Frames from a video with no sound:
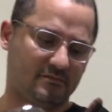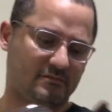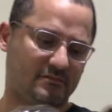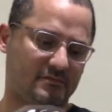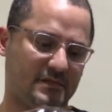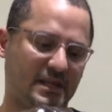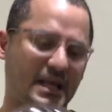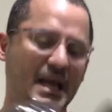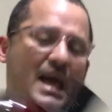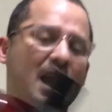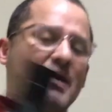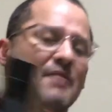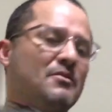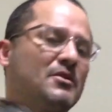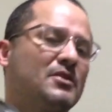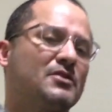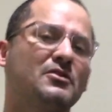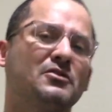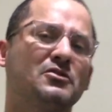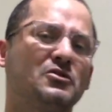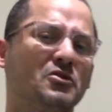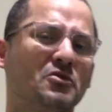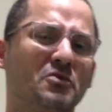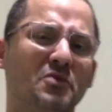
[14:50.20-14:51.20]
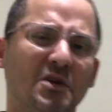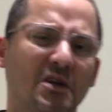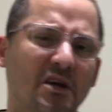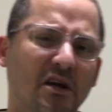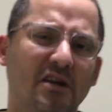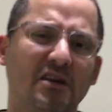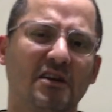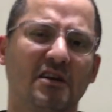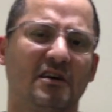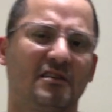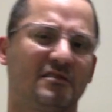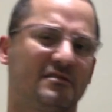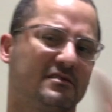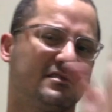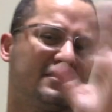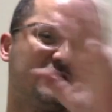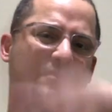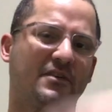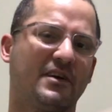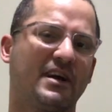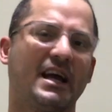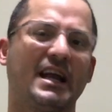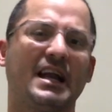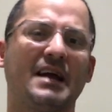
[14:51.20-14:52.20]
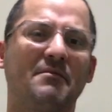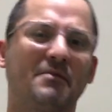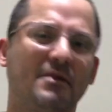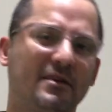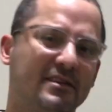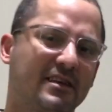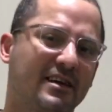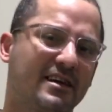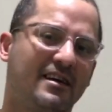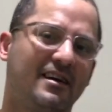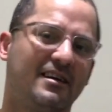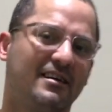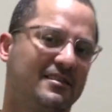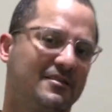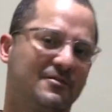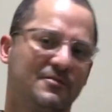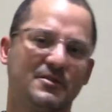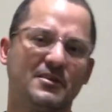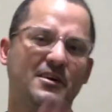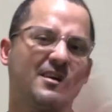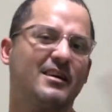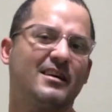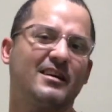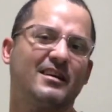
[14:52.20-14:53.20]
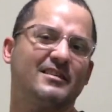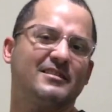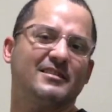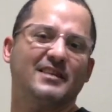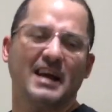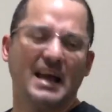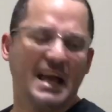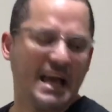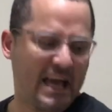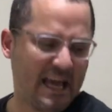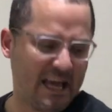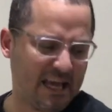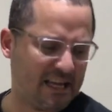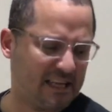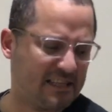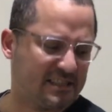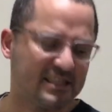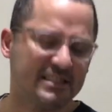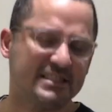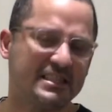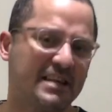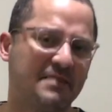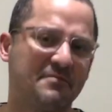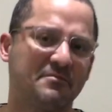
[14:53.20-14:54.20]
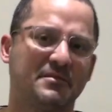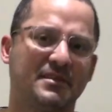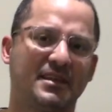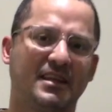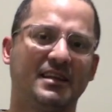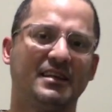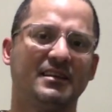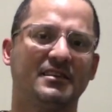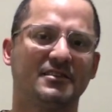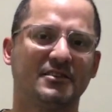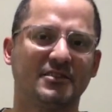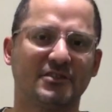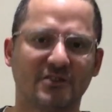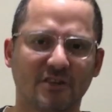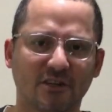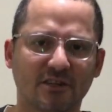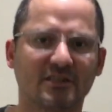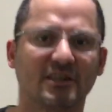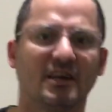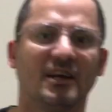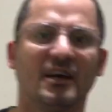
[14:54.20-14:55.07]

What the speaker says: yeah, we could do, we can not. Forget about the car. We're not gonna do it. It is the same thing. You just